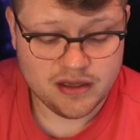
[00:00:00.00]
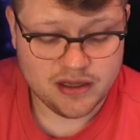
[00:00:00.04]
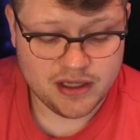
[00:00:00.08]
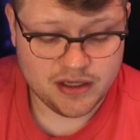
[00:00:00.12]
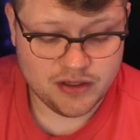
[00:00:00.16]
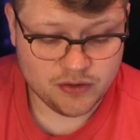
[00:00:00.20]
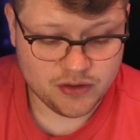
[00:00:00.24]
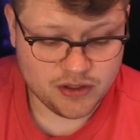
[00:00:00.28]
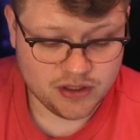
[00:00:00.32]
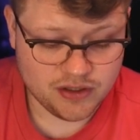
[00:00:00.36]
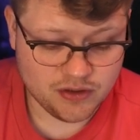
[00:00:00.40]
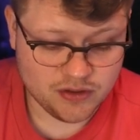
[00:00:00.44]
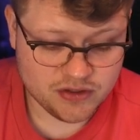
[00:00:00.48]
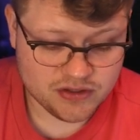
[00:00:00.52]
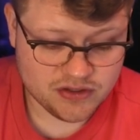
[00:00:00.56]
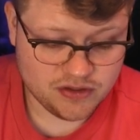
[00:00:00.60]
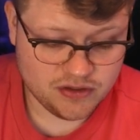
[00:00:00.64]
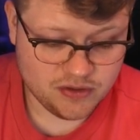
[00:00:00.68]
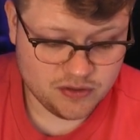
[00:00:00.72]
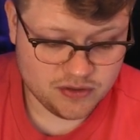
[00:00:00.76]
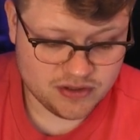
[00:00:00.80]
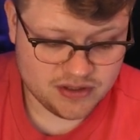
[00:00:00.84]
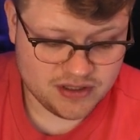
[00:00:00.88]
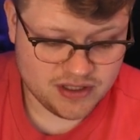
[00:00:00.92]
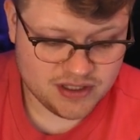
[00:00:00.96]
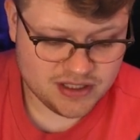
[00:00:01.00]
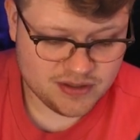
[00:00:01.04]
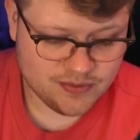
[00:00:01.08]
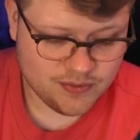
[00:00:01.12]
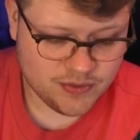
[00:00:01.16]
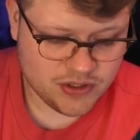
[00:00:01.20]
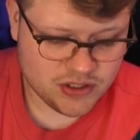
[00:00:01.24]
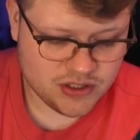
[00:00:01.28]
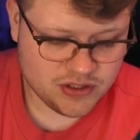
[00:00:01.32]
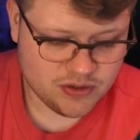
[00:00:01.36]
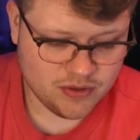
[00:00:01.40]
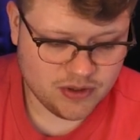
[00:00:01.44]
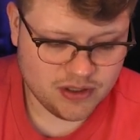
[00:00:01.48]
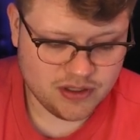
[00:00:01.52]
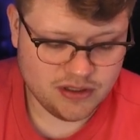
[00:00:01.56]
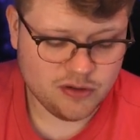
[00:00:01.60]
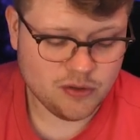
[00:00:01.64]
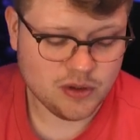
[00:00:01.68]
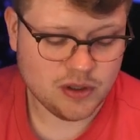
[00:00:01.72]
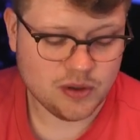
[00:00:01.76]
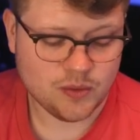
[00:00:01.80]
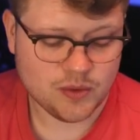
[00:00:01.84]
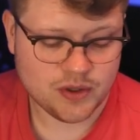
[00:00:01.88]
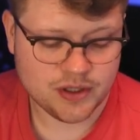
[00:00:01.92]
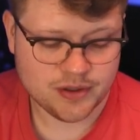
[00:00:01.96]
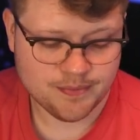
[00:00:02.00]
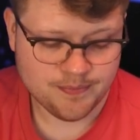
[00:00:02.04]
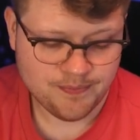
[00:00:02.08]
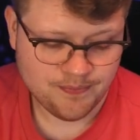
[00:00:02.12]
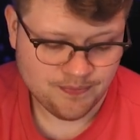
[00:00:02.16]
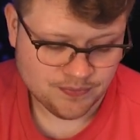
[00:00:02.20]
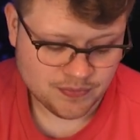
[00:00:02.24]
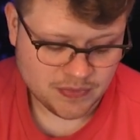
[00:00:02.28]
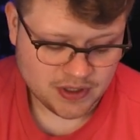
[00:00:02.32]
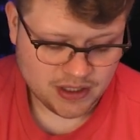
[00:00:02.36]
then you can also use this version or a newer one.